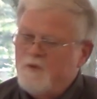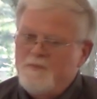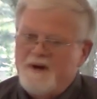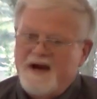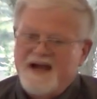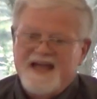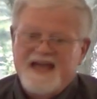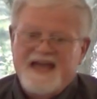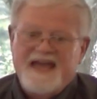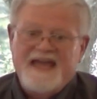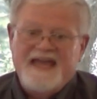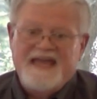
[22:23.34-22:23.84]

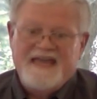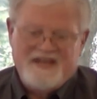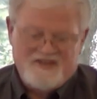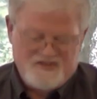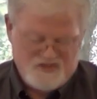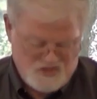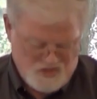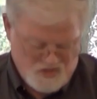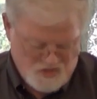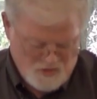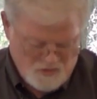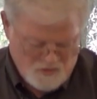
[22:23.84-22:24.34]
People my
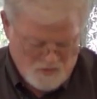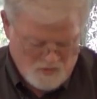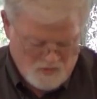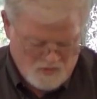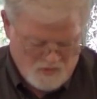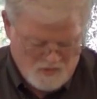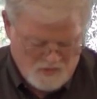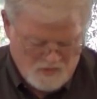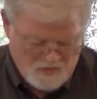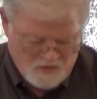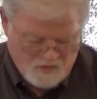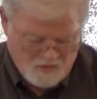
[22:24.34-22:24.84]

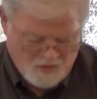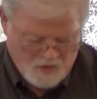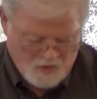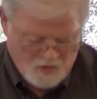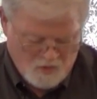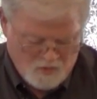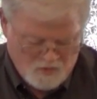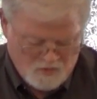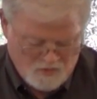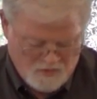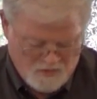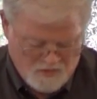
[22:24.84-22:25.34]
age
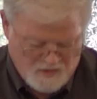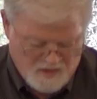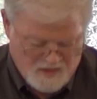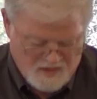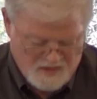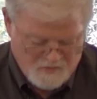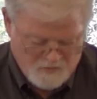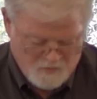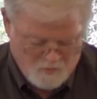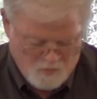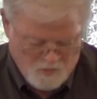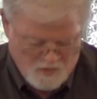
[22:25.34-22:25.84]
or
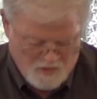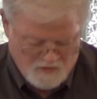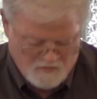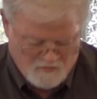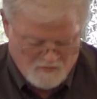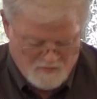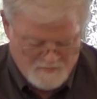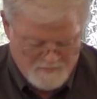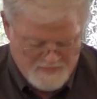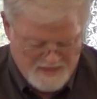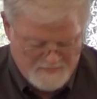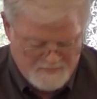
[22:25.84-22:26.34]
older
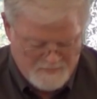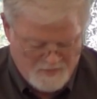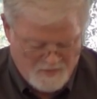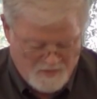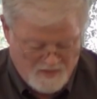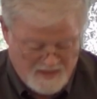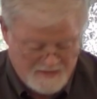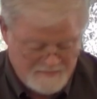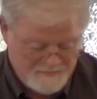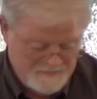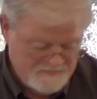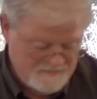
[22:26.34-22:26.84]
will
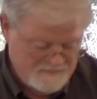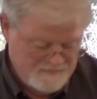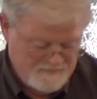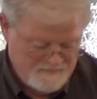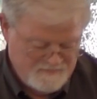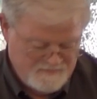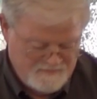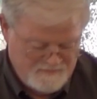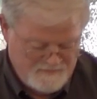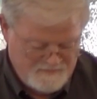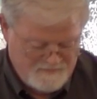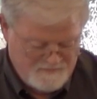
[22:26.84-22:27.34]
remember
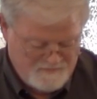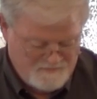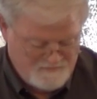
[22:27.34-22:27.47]
and